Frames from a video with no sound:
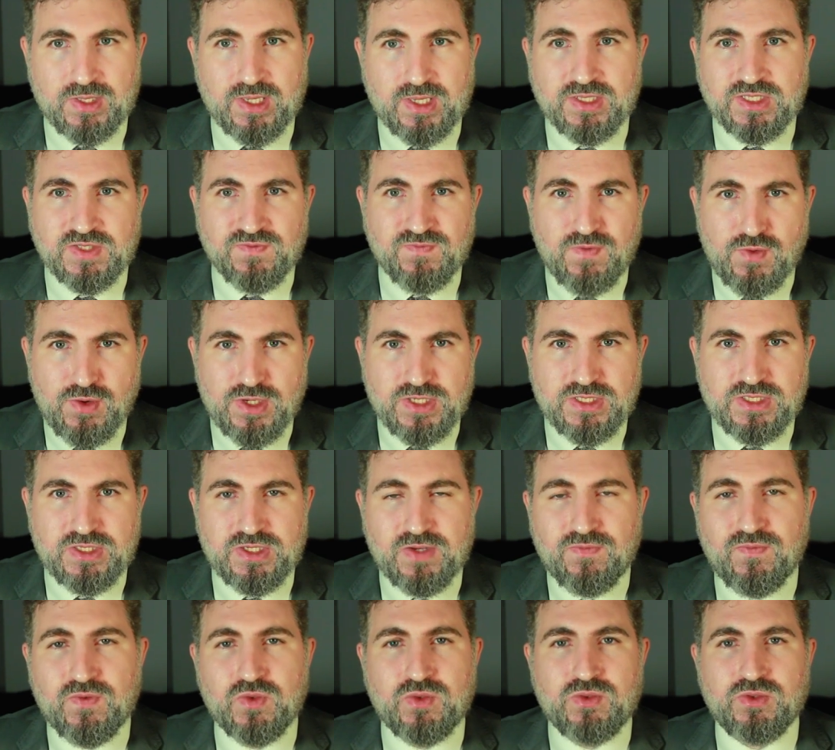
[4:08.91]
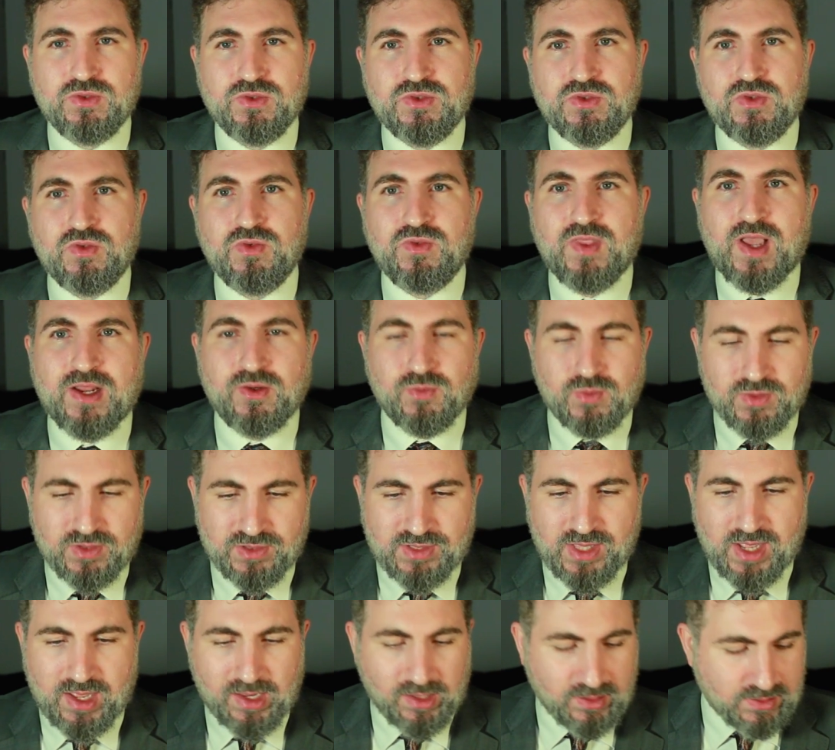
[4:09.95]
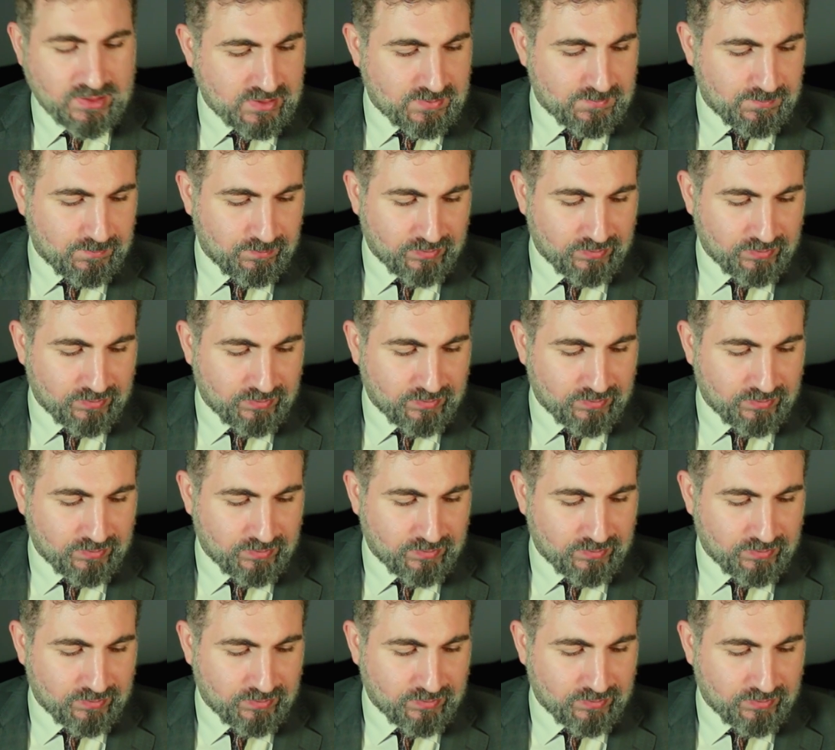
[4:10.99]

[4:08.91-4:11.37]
And it's very difficult to do that with diet.